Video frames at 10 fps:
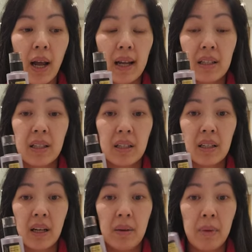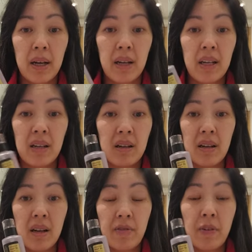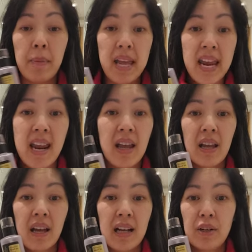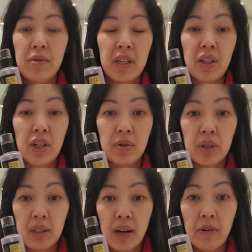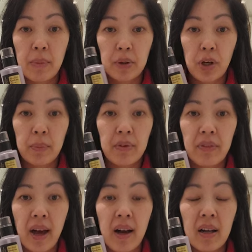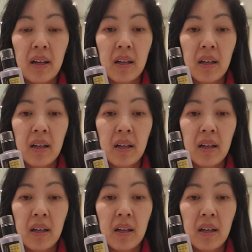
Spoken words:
And for me, I don't need to use a serum on top of that.